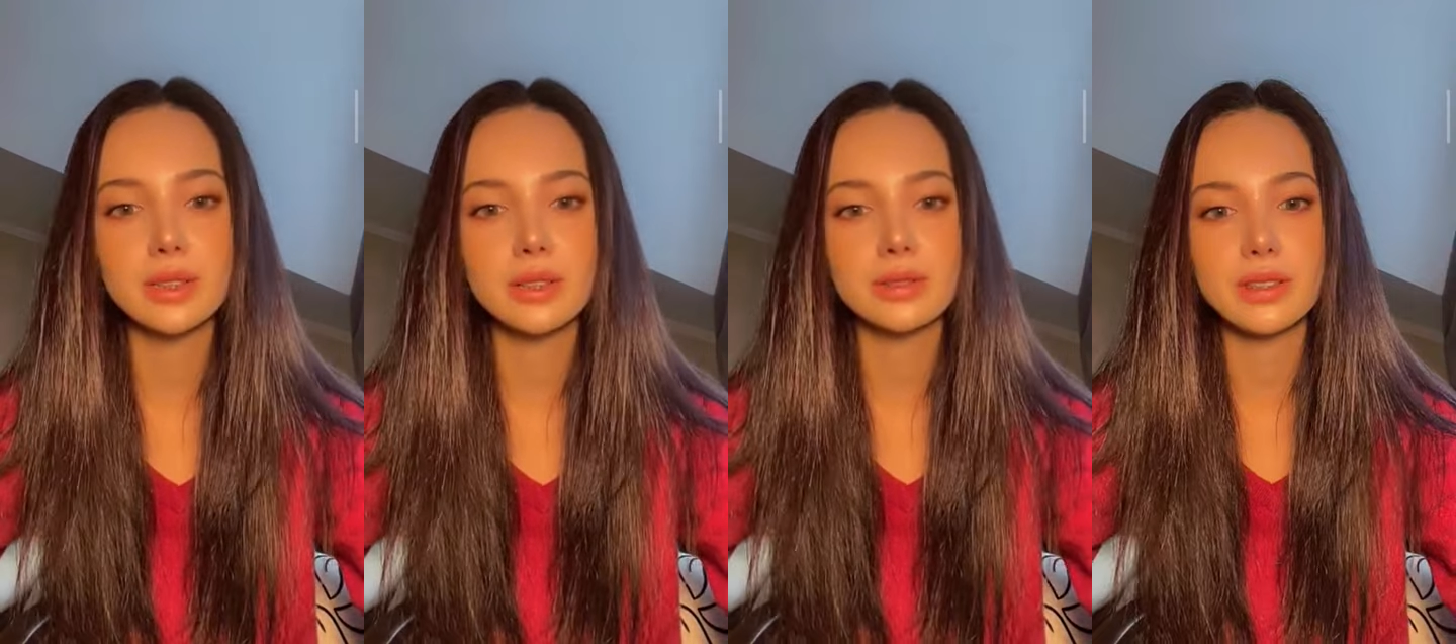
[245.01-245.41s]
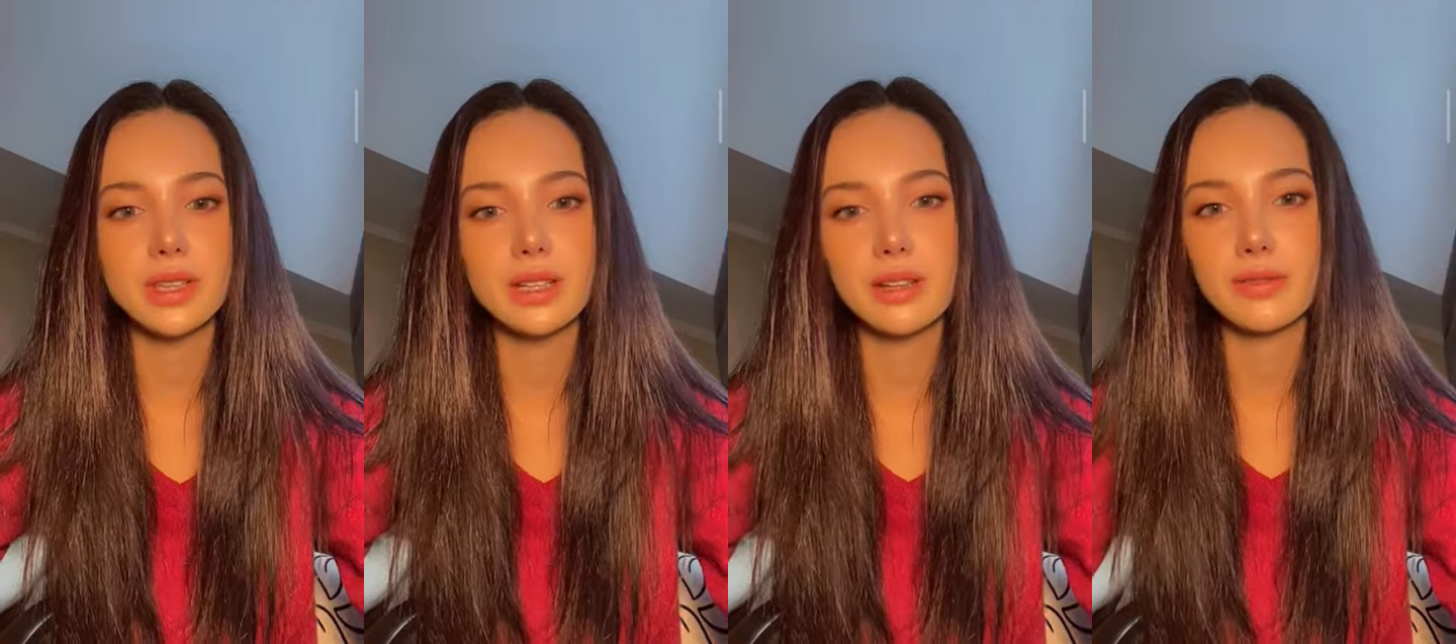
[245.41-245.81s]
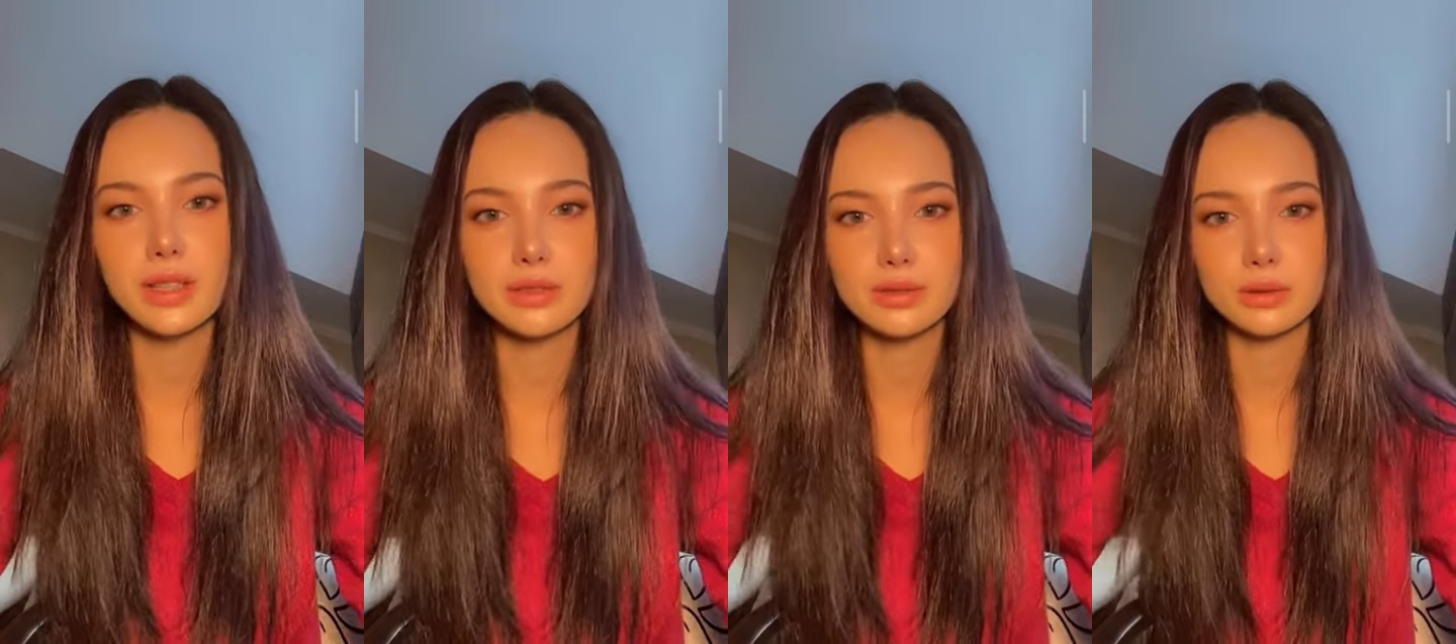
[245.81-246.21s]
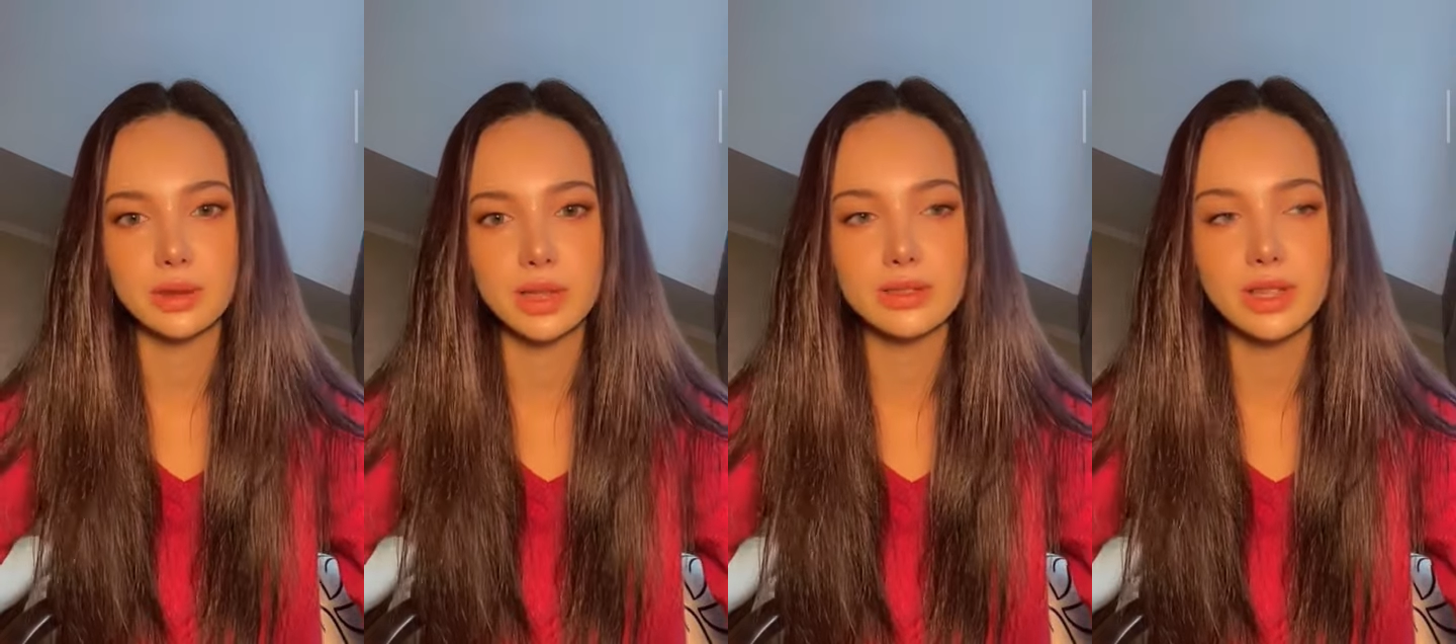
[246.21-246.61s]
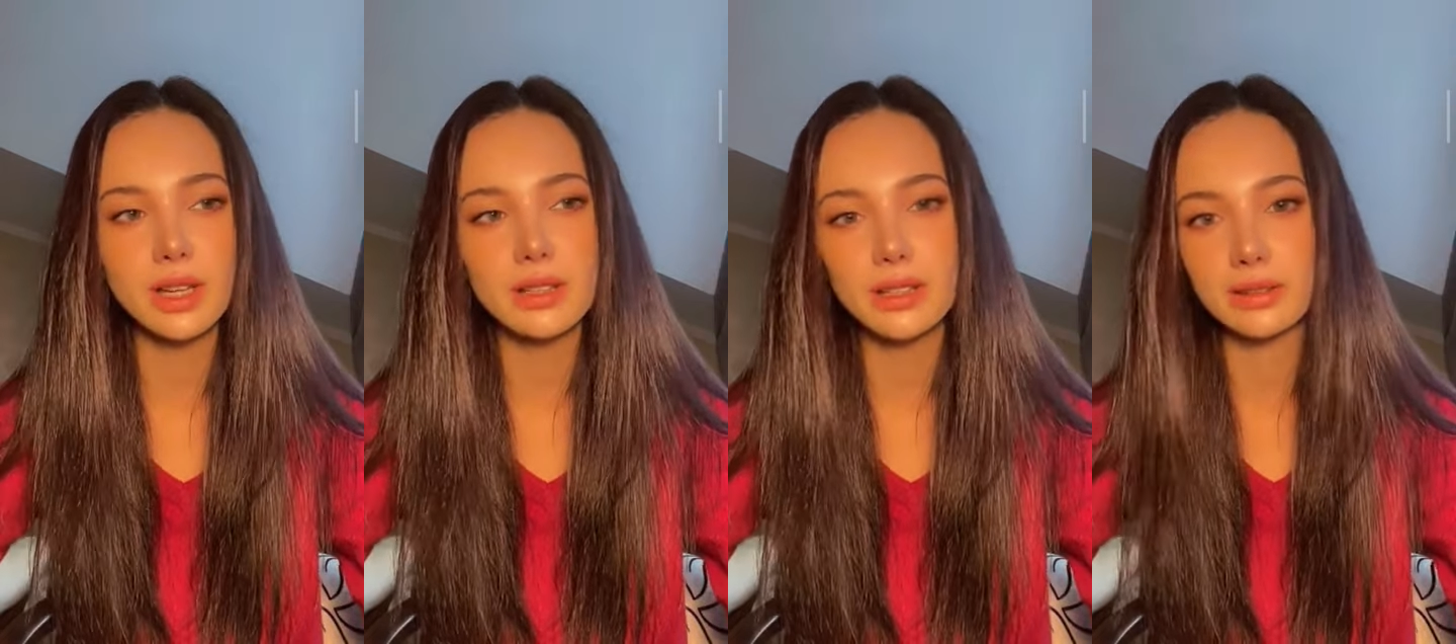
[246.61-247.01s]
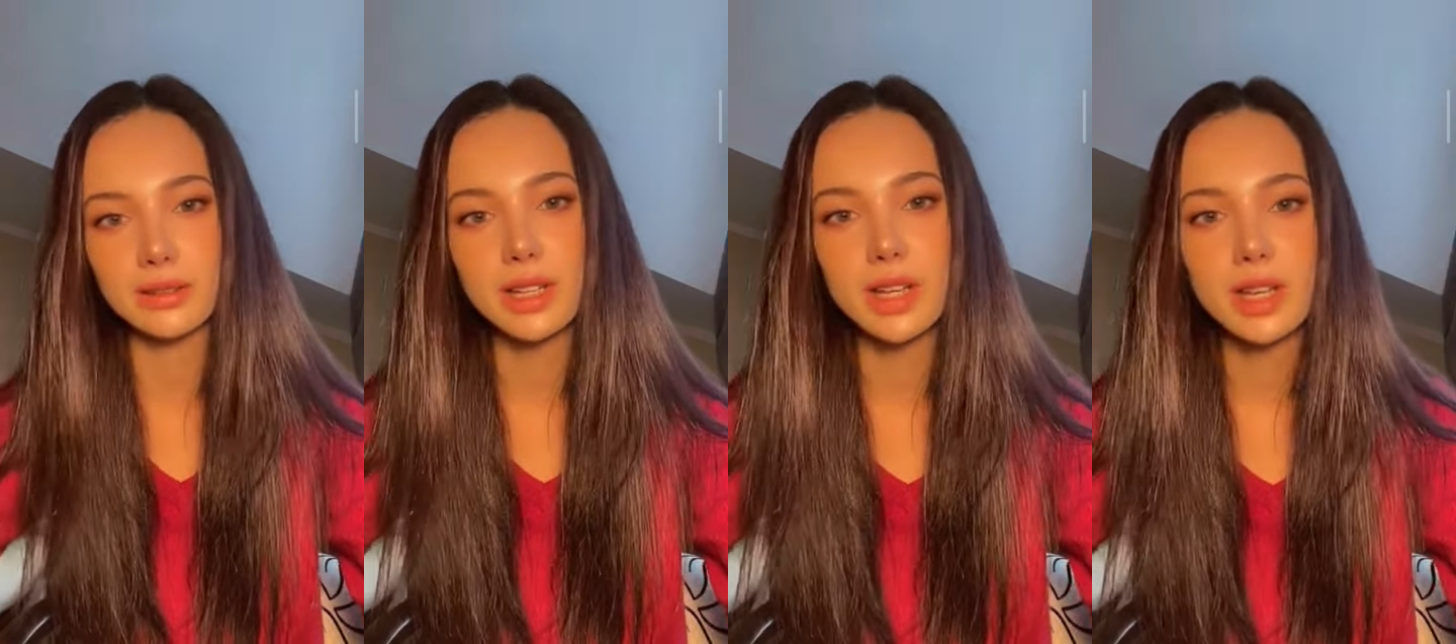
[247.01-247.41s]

but after that I felt so like tired and